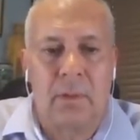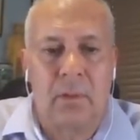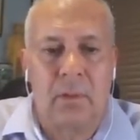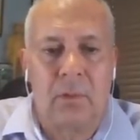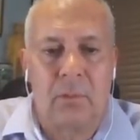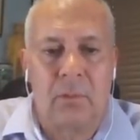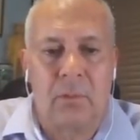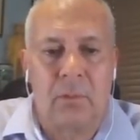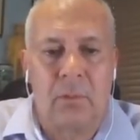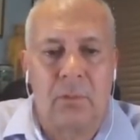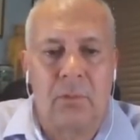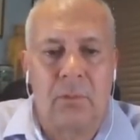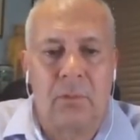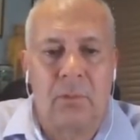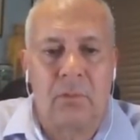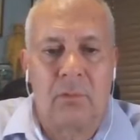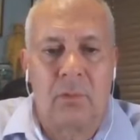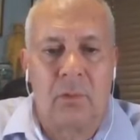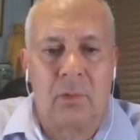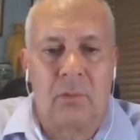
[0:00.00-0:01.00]
to drill
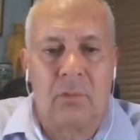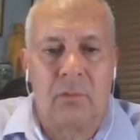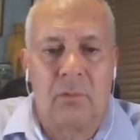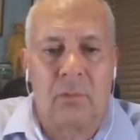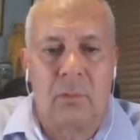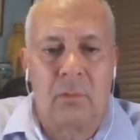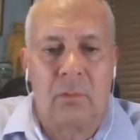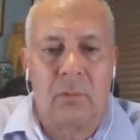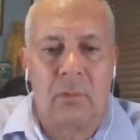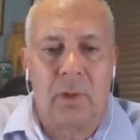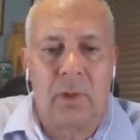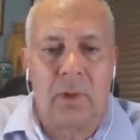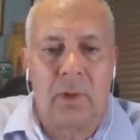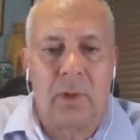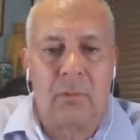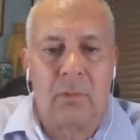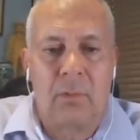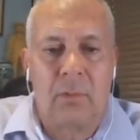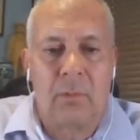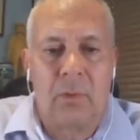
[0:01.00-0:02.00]
this zone right
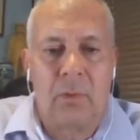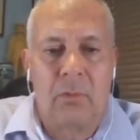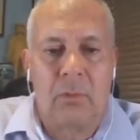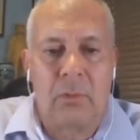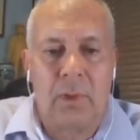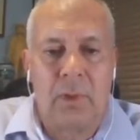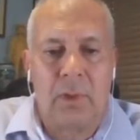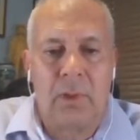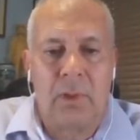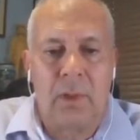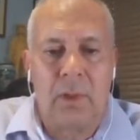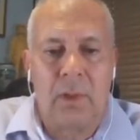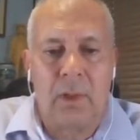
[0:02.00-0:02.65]
here in between